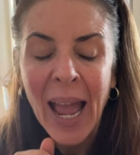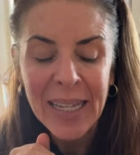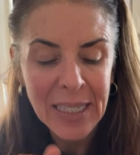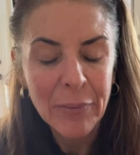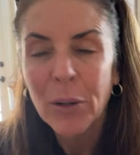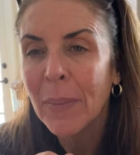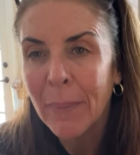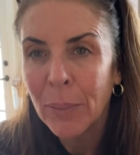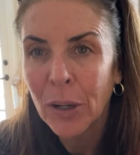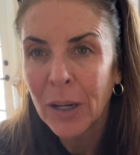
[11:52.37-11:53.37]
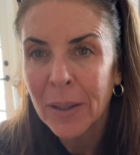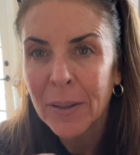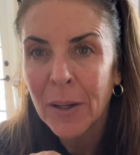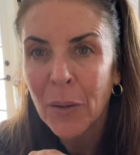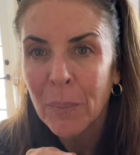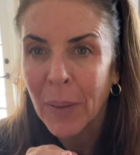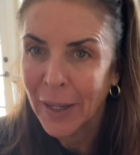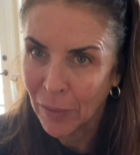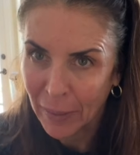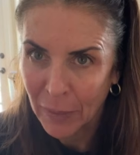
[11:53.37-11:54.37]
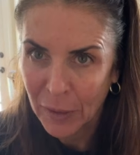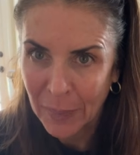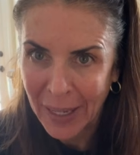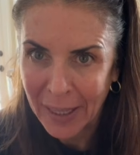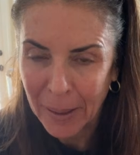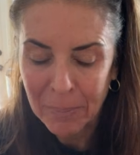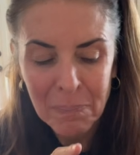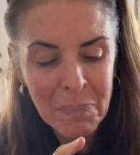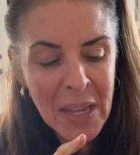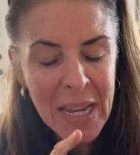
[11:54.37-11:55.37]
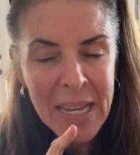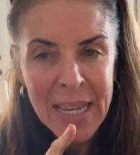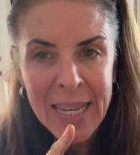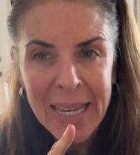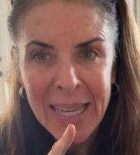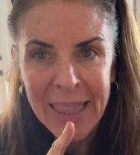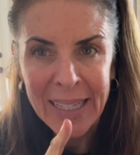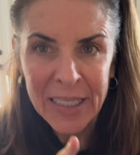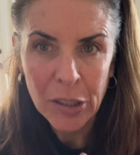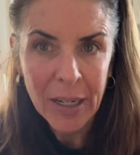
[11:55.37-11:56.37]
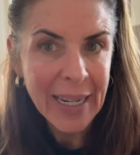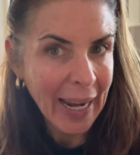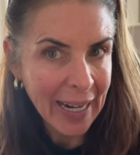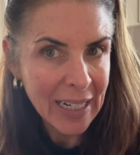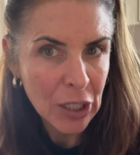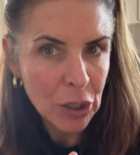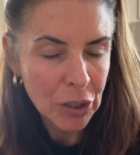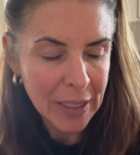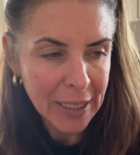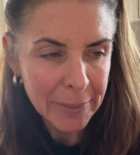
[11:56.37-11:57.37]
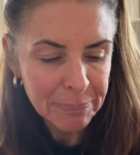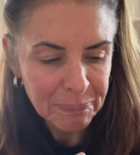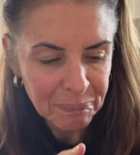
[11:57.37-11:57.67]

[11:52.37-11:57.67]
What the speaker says: as I remember my grandmother making. These are a cake cookie.